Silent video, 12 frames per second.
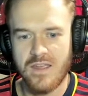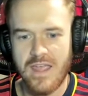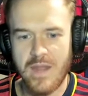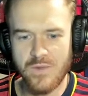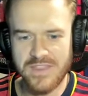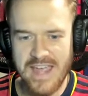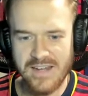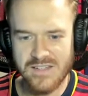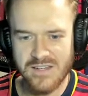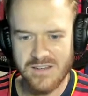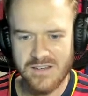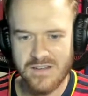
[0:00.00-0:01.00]
And with
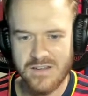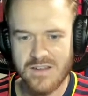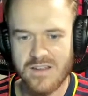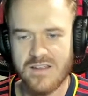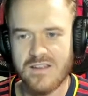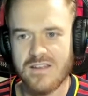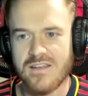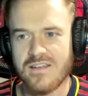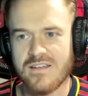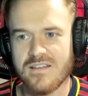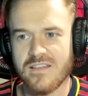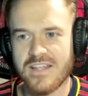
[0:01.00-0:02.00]
that,
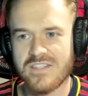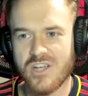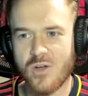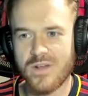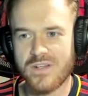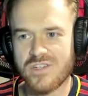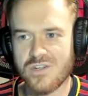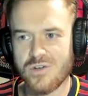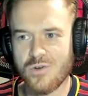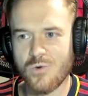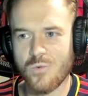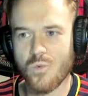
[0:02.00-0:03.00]
let's go
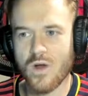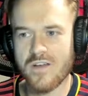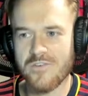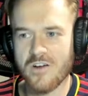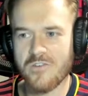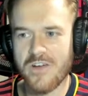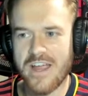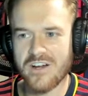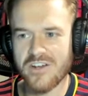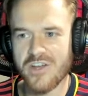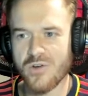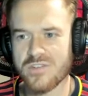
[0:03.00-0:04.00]
into one of our
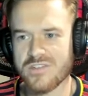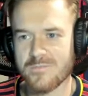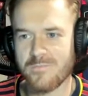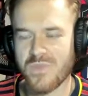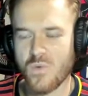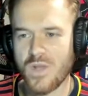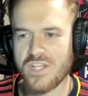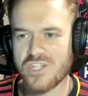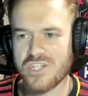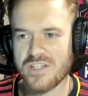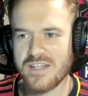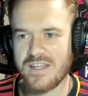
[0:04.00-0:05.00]
final notes,
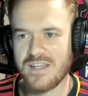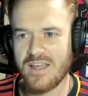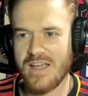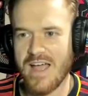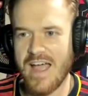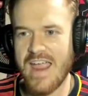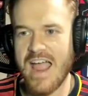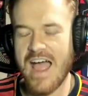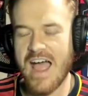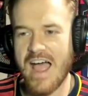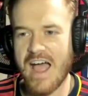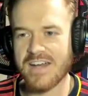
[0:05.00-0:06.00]
which I
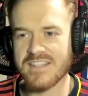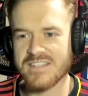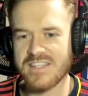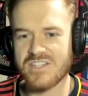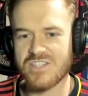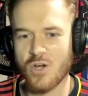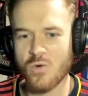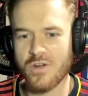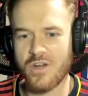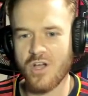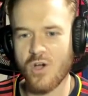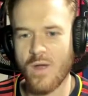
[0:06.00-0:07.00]
honestly don't
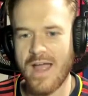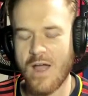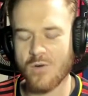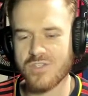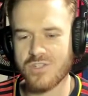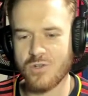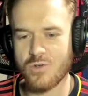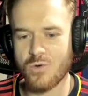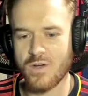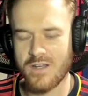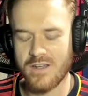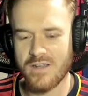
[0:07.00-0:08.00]
know how
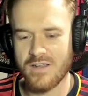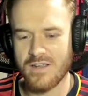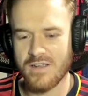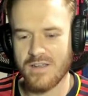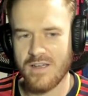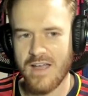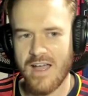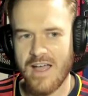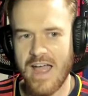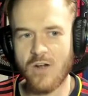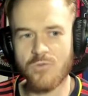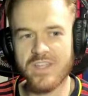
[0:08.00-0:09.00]
to.
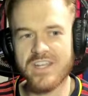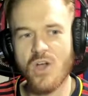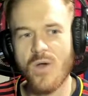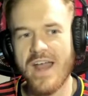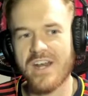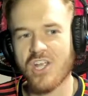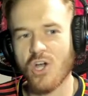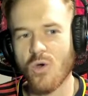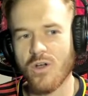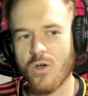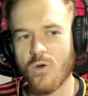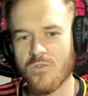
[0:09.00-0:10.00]
I don't really know how to
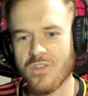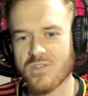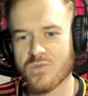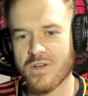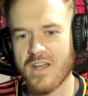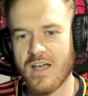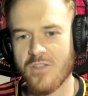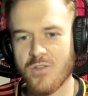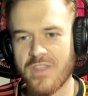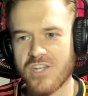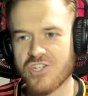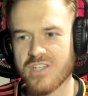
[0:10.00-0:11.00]
go over this one
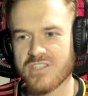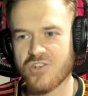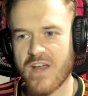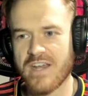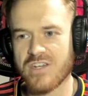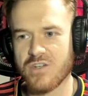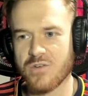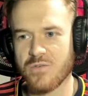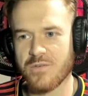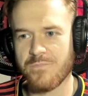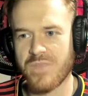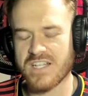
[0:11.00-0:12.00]
other than just trying to
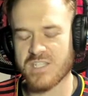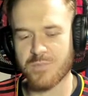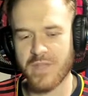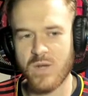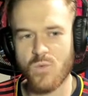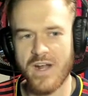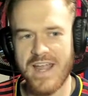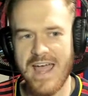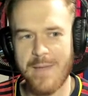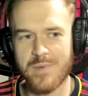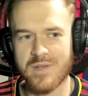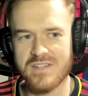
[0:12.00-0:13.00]
explain what
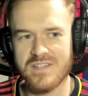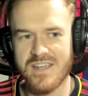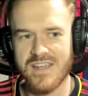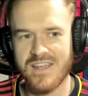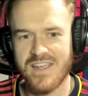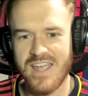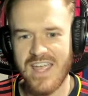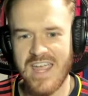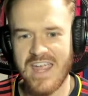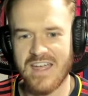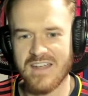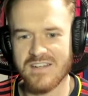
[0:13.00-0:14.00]
happened
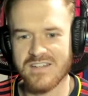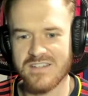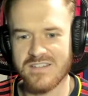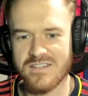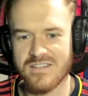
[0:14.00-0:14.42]
and